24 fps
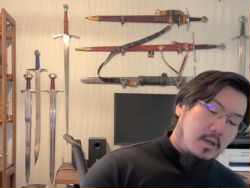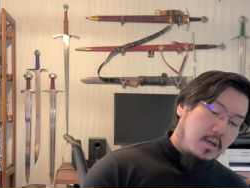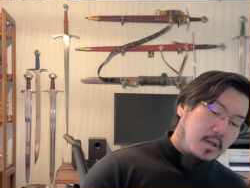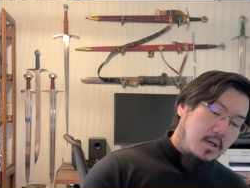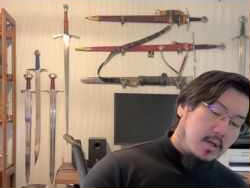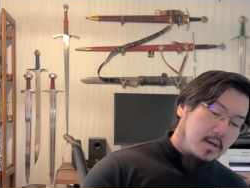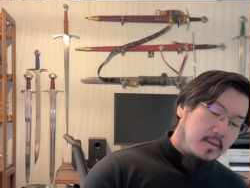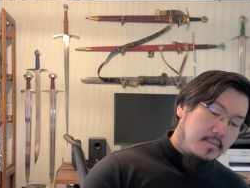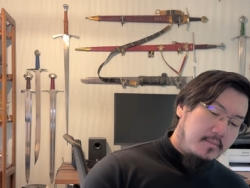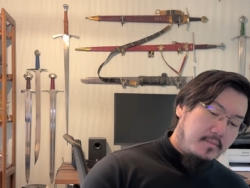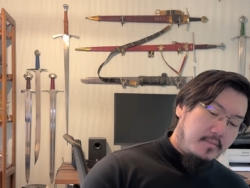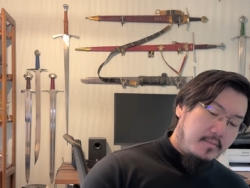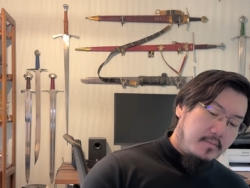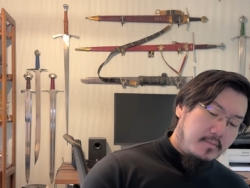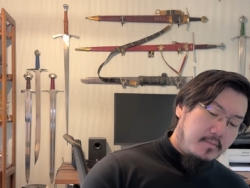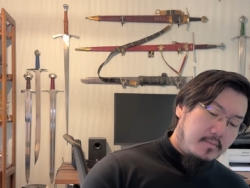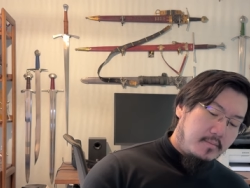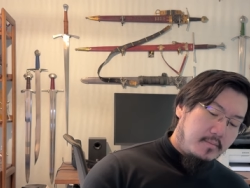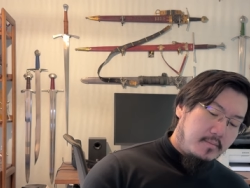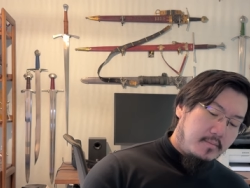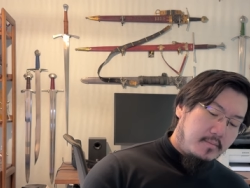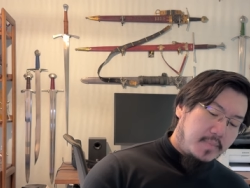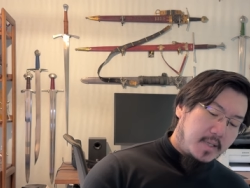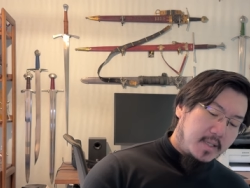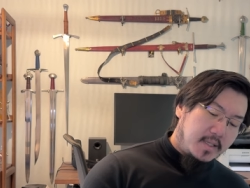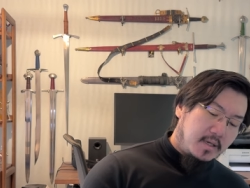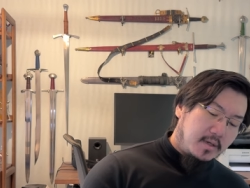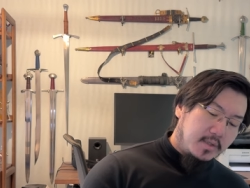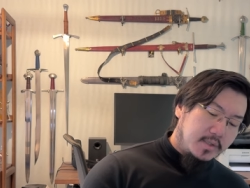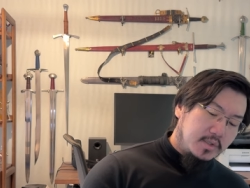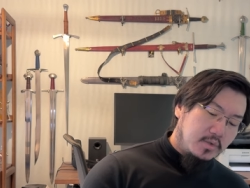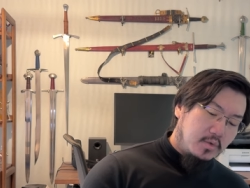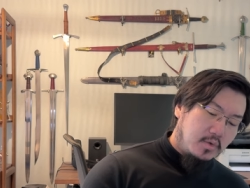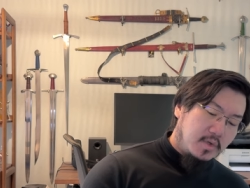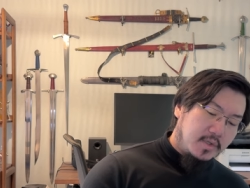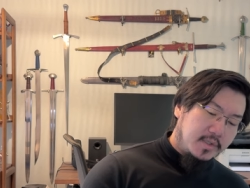Um, but their
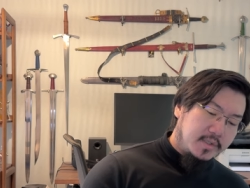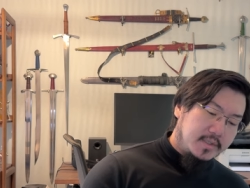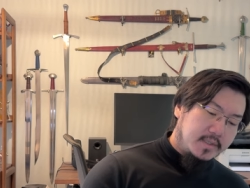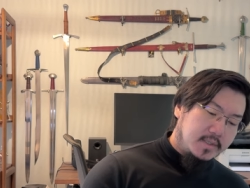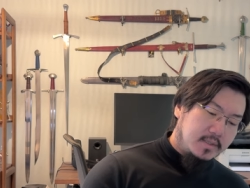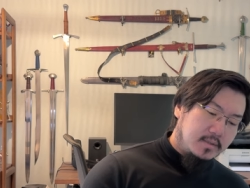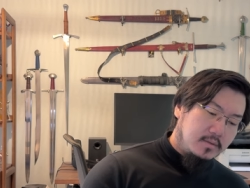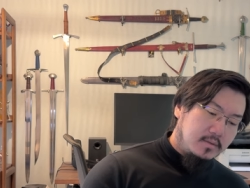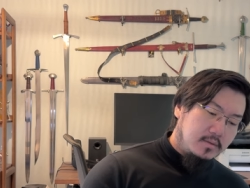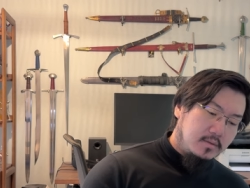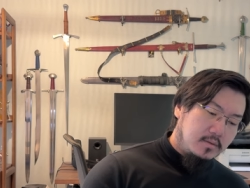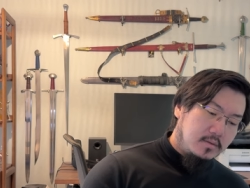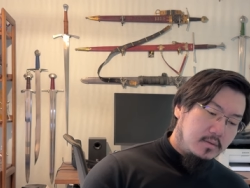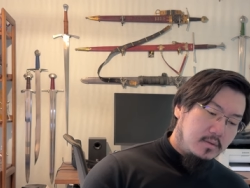swords,